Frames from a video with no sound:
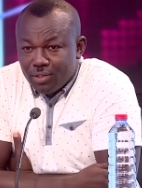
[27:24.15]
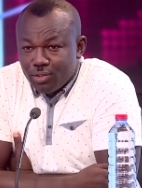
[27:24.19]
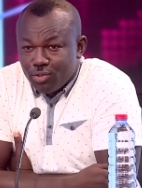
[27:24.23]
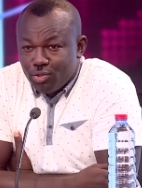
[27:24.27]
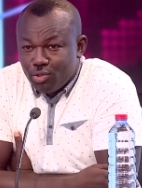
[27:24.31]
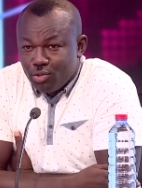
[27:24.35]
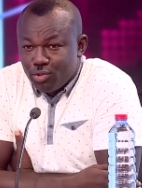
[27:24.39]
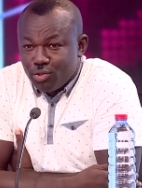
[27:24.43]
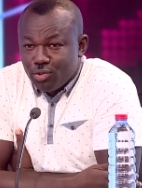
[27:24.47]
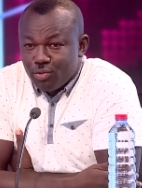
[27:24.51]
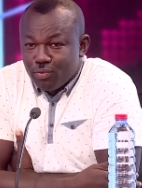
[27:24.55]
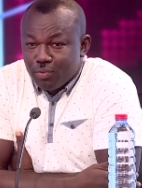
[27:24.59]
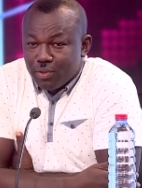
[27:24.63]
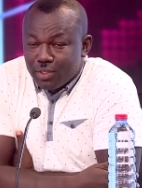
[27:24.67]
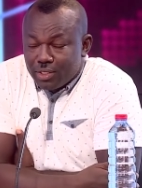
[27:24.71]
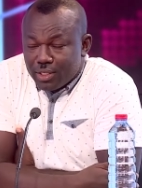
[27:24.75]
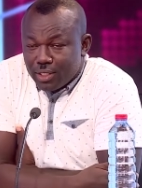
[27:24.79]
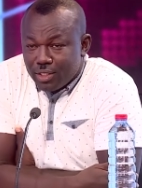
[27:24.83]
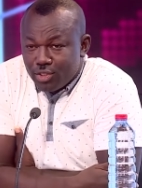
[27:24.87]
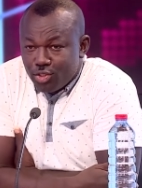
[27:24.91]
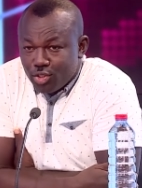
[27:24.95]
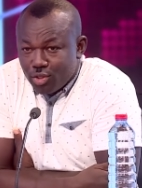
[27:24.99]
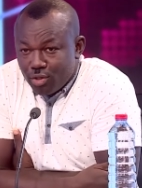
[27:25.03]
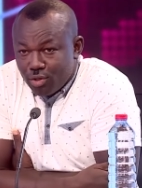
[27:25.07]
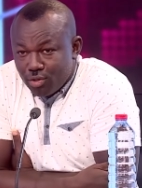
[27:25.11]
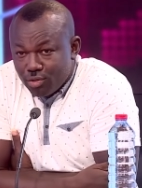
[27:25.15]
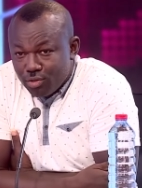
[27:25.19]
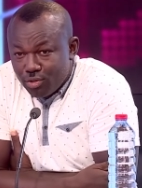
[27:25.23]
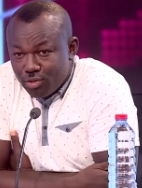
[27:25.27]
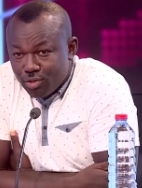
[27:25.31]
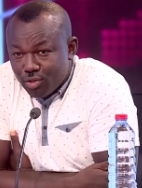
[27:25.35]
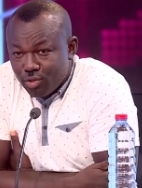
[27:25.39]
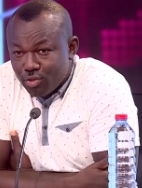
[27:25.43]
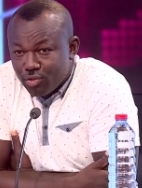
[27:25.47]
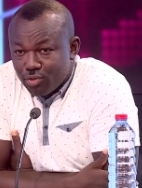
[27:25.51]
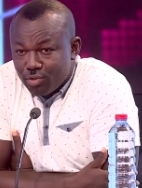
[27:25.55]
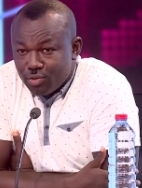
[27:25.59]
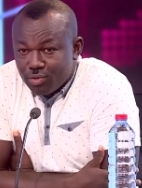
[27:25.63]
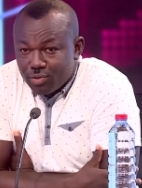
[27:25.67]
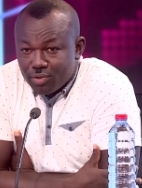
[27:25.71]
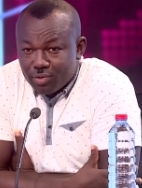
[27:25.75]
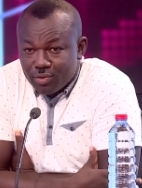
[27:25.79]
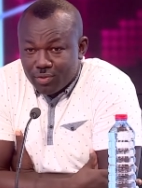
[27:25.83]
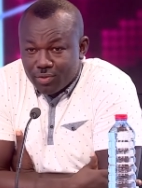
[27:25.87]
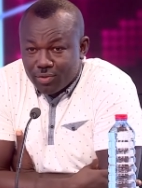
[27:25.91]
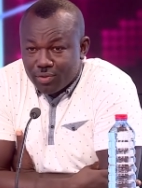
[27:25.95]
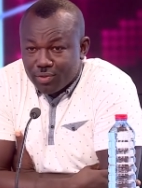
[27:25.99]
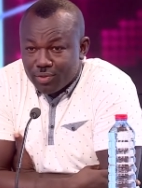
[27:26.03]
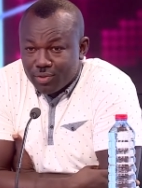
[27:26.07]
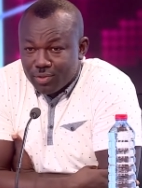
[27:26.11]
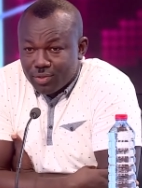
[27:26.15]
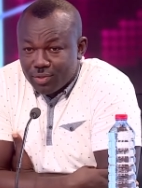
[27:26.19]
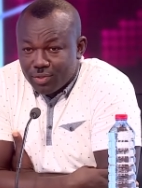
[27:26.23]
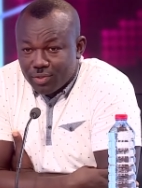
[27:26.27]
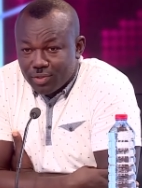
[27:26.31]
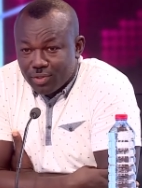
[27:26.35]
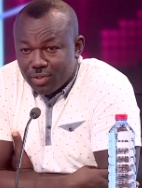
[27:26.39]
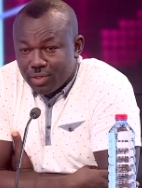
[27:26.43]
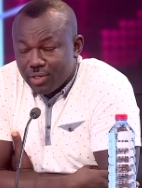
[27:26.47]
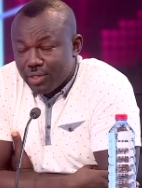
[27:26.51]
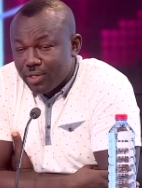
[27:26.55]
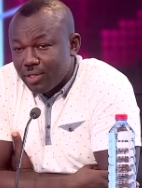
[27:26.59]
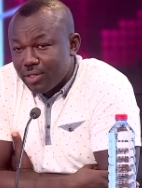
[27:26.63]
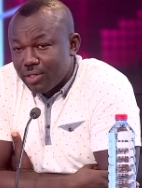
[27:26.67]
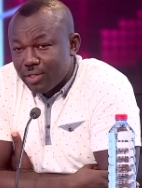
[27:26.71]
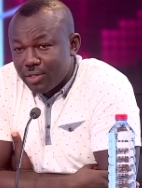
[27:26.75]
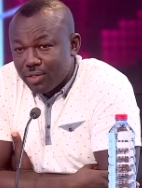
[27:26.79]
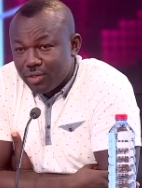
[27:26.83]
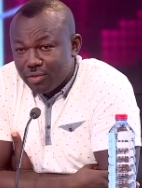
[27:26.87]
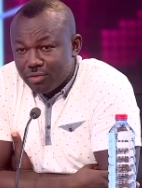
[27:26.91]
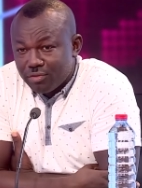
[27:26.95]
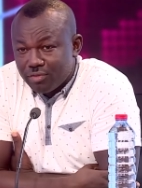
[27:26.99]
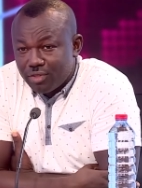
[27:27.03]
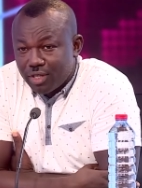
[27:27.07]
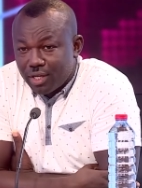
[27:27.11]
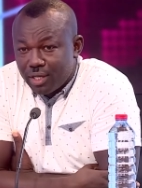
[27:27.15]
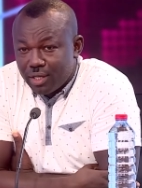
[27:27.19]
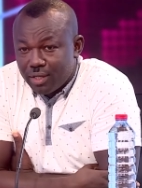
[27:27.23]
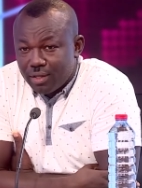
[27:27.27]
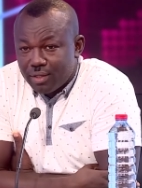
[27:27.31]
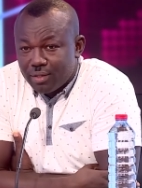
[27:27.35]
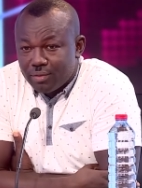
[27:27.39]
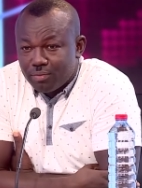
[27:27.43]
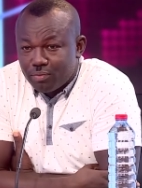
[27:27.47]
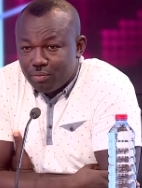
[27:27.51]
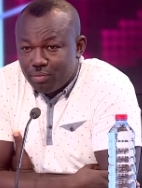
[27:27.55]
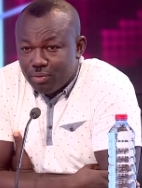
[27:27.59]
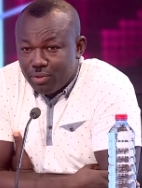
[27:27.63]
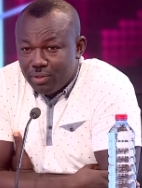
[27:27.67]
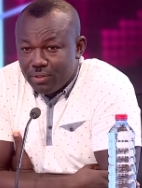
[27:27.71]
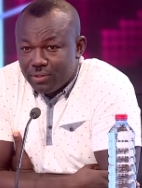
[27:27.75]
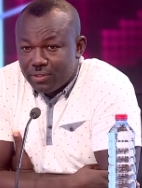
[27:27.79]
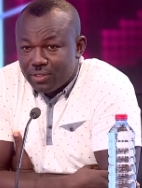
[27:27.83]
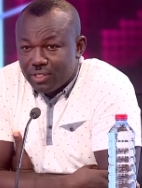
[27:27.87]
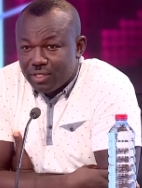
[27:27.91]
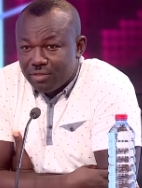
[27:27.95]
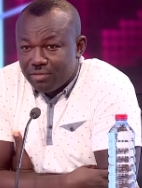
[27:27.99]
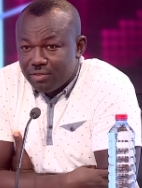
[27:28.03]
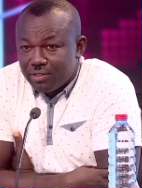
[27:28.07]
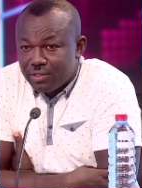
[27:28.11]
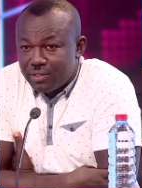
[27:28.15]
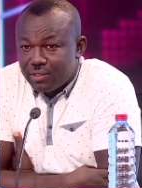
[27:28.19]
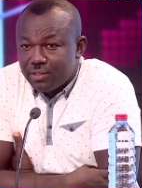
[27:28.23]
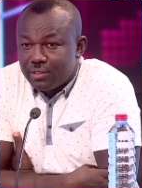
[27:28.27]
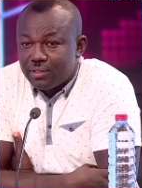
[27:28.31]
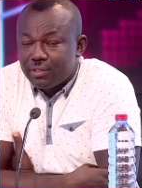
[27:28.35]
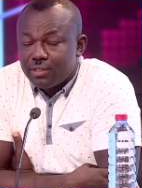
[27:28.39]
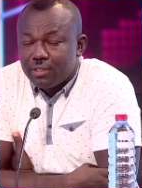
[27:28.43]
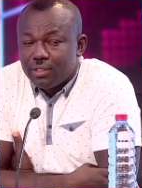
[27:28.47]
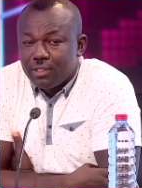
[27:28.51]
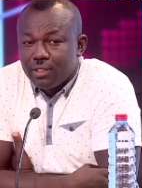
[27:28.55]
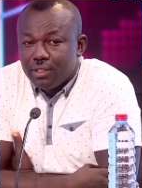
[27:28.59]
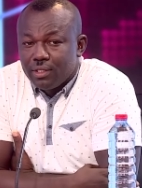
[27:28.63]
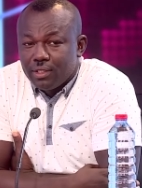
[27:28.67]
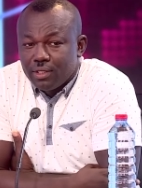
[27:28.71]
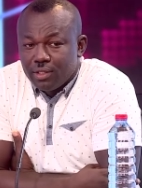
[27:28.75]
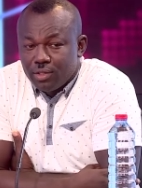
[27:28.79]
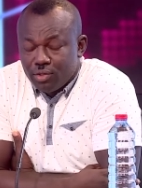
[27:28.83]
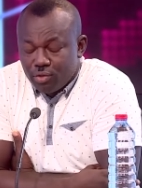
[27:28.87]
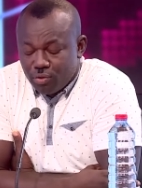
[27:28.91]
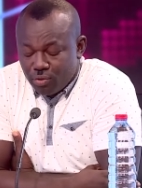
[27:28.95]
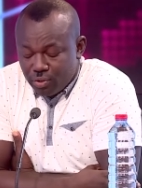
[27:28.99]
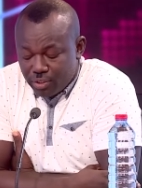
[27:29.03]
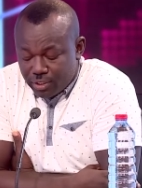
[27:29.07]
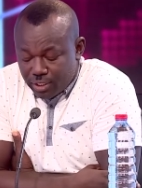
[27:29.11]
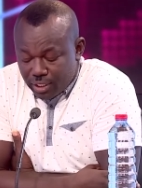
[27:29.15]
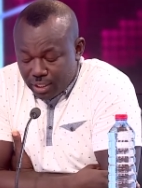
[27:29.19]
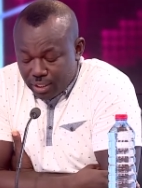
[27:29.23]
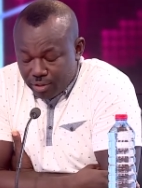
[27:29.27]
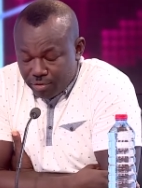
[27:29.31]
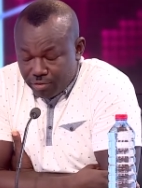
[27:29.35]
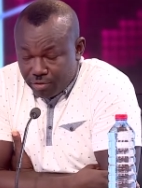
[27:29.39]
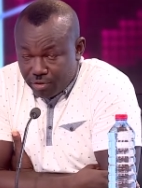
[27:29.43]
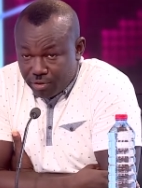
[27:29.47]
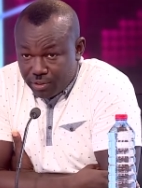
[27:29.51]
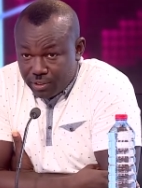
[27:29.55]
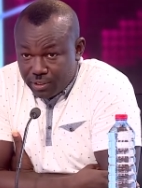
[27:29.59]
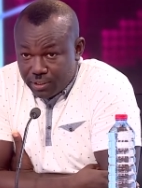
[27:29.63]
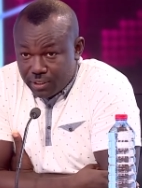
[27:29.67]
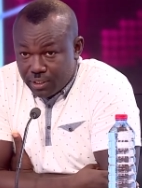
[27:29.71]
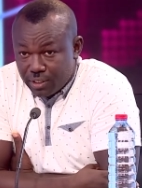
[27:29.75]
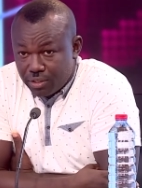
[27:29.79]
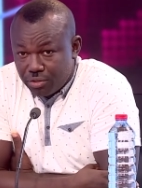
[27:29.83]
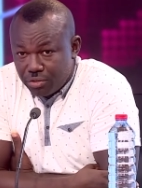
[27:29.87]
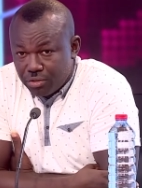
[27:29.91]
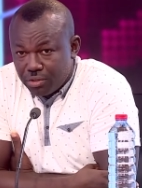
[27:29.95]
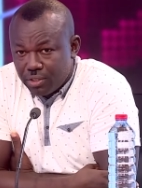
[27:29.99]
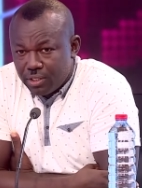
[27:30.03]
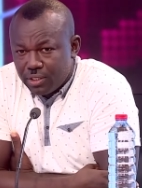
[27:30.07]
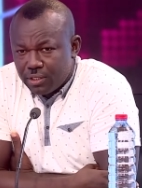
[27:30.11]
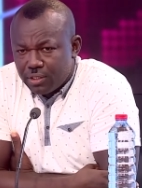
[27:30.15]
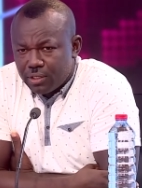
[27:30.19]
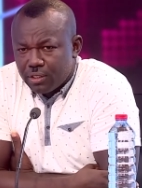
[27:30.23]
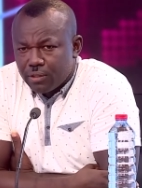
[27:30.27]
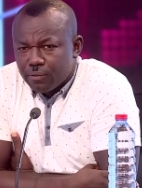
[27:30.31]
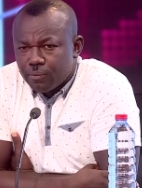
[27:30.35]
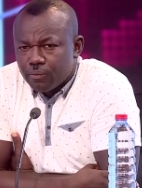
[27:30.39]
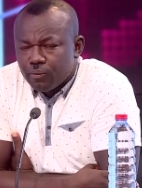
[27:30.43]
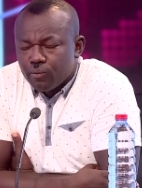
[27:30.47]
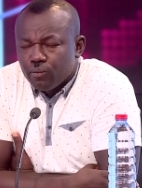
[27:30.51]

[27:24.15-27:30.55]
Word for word: to Mr. John Ludono uh, of Ghana Police Service, who is at the forensic unit.